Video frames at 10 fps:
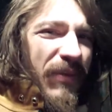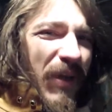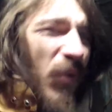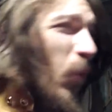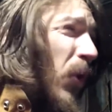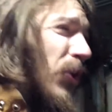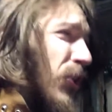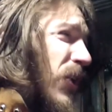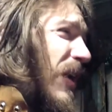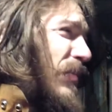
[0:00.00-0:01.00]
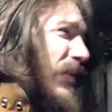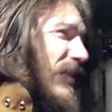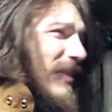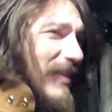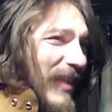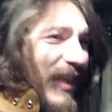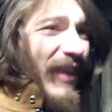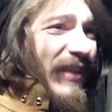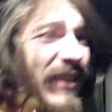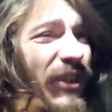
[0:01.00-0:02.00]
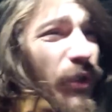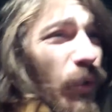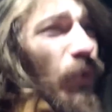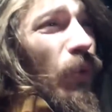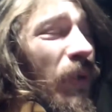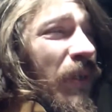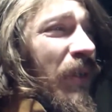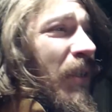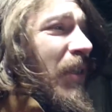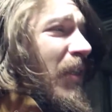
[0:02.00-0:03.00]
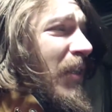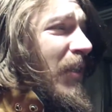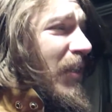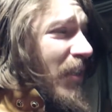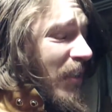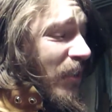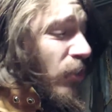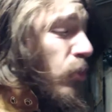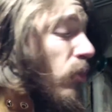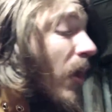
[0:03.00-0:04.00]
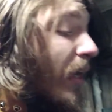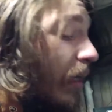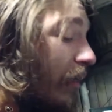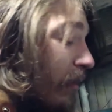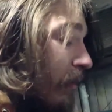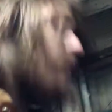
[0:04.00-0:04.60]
a water trap, and it's designed to drain